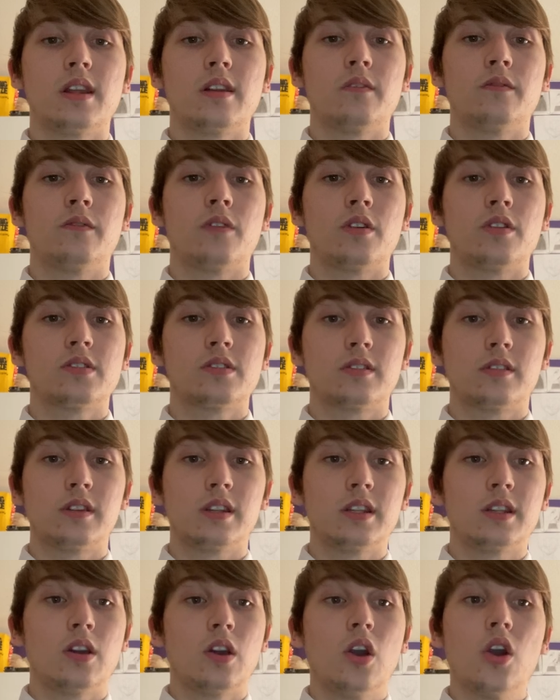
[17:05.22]

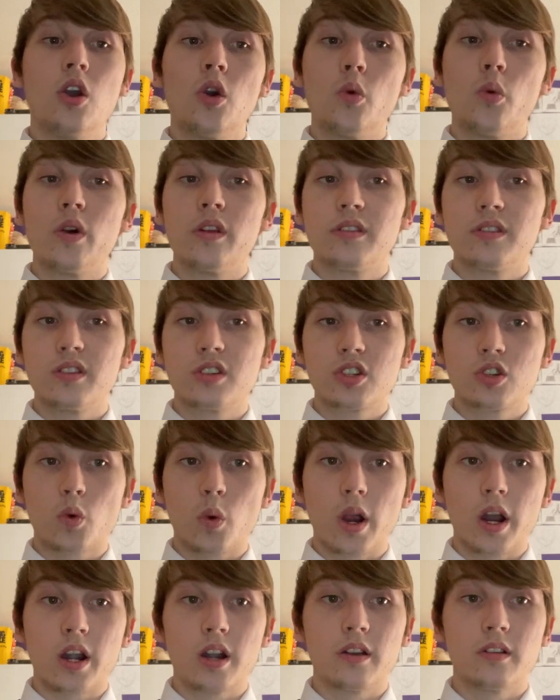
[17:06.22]
inversely with the
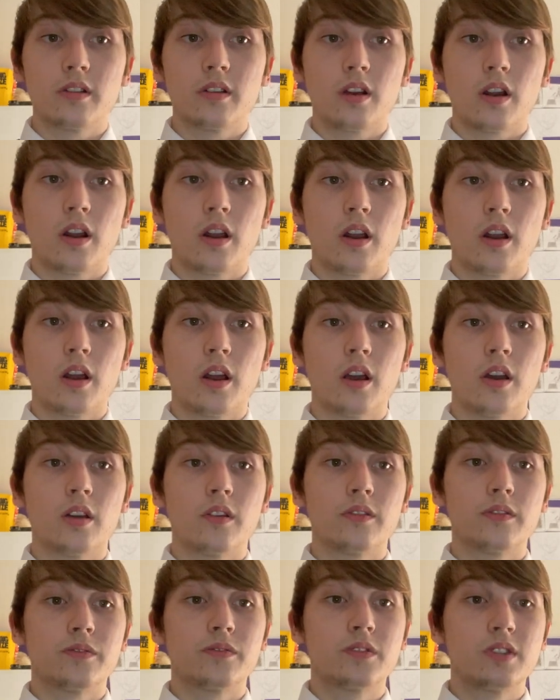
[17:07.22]
square
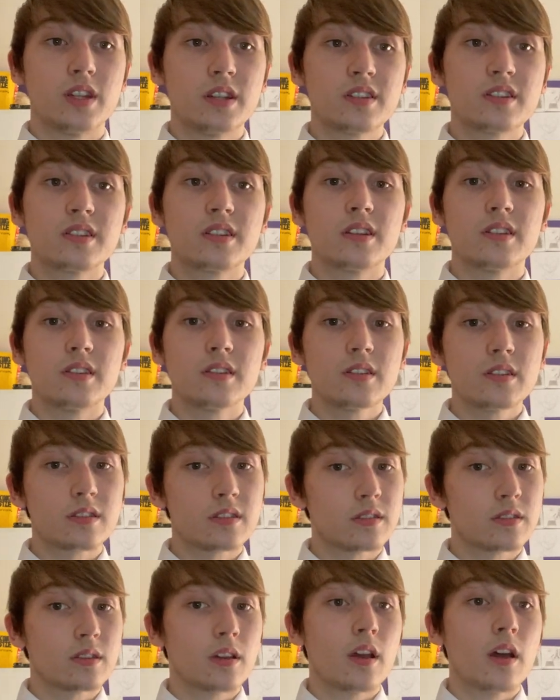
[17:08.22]
of
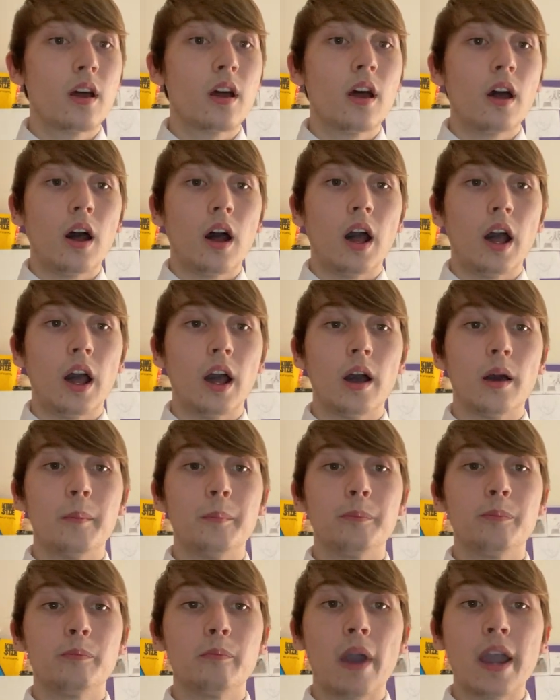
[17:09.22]
distance,
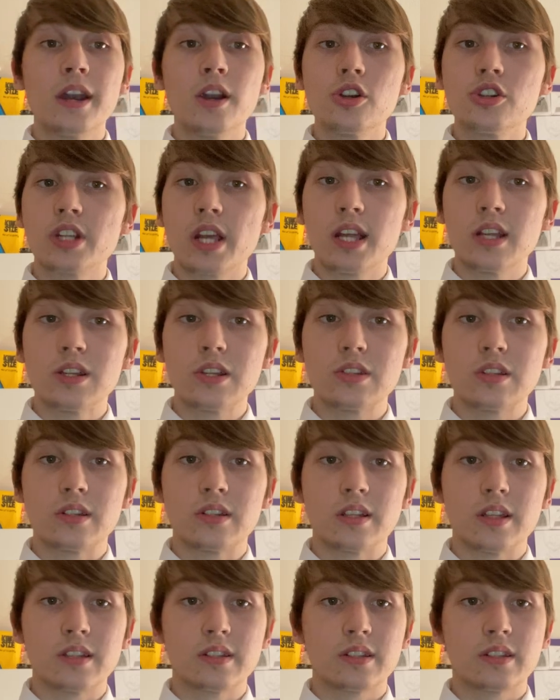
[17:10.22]
minor changes
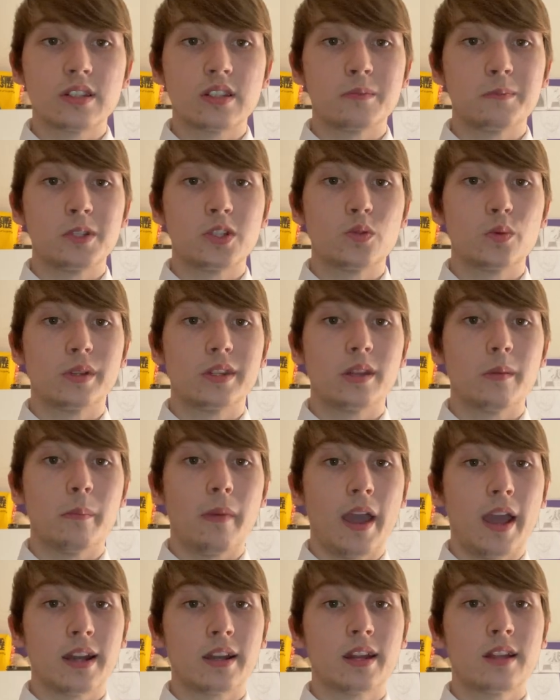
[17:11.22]
in distance between the
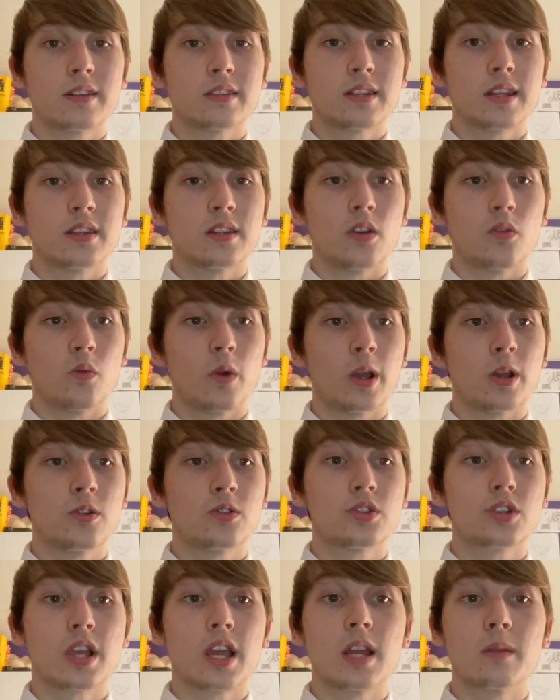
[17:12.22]
magnets and the
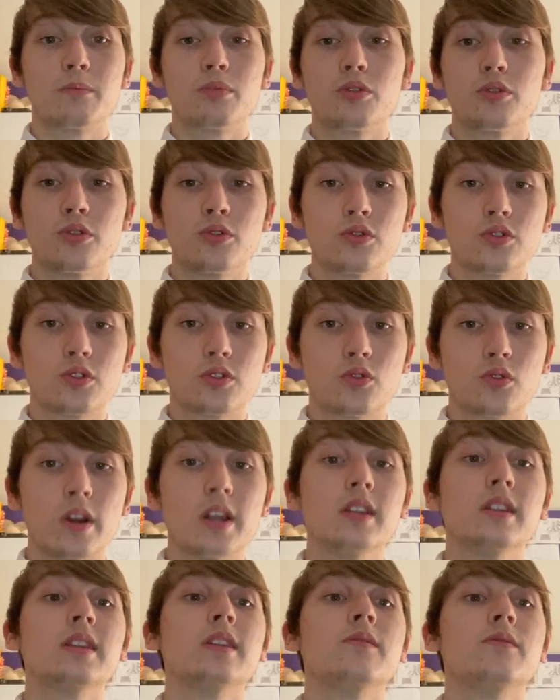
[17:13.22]
rails can produce
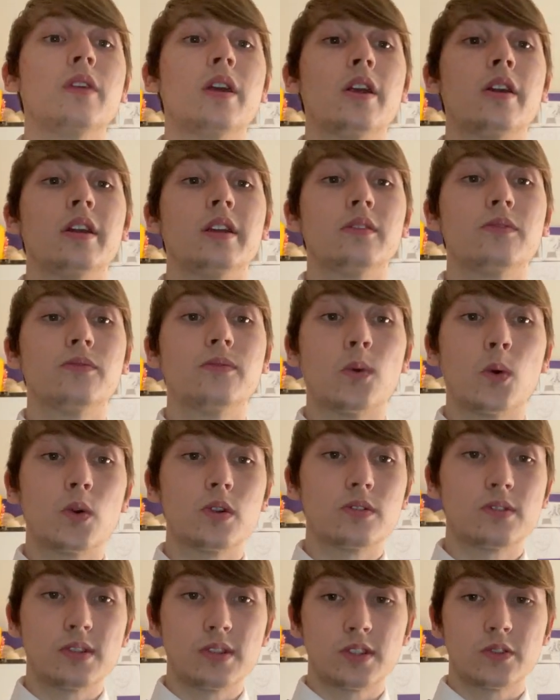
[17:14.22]
greatly varying
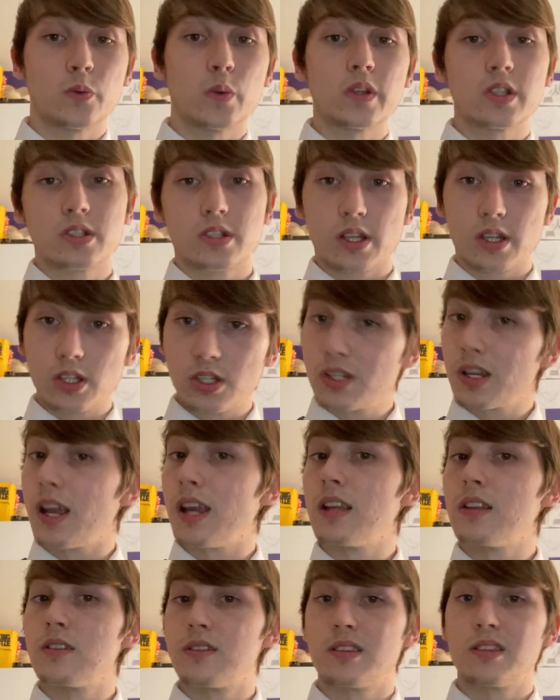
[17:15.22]
forces which can
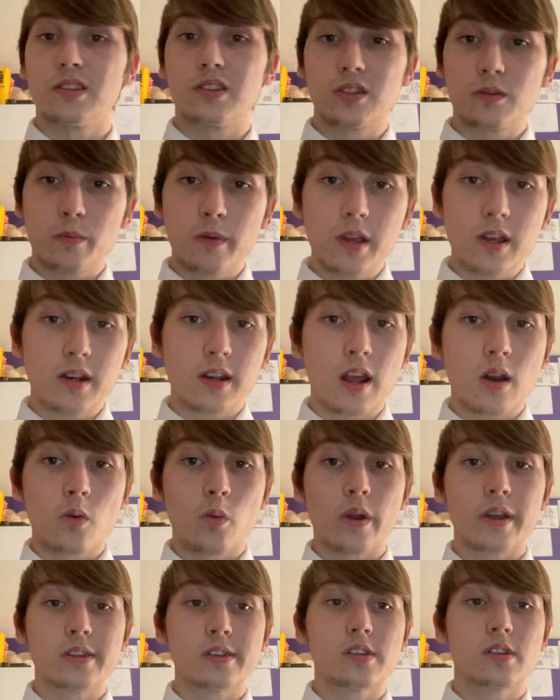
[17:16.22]
change the speed at
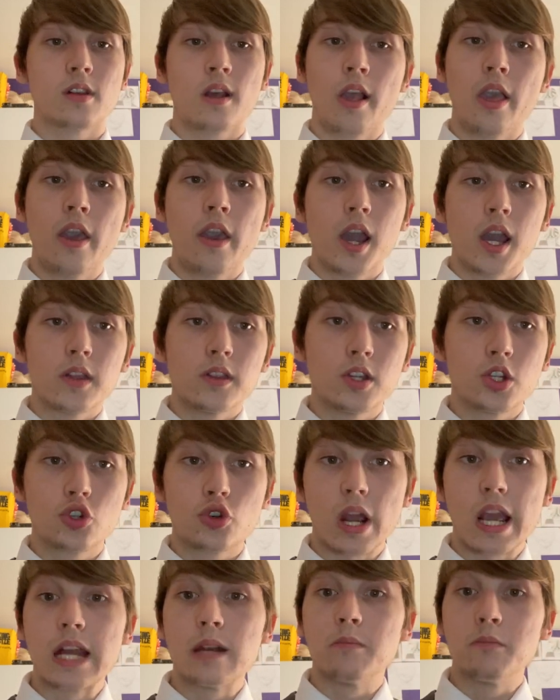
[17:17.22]
which the
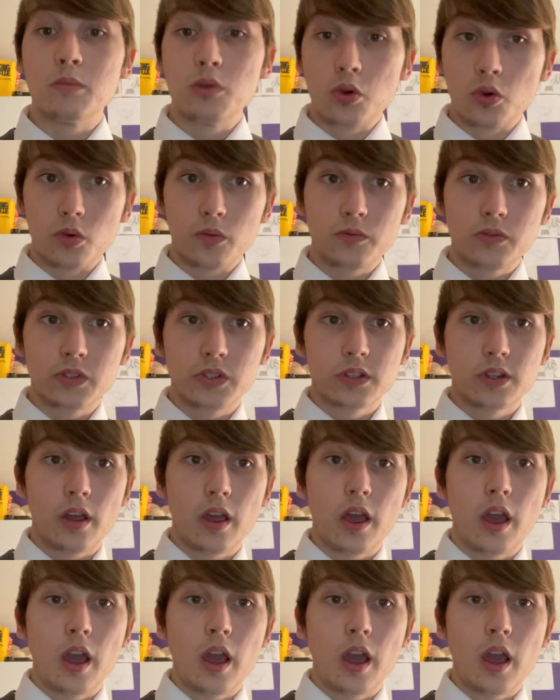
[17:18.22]
train moves.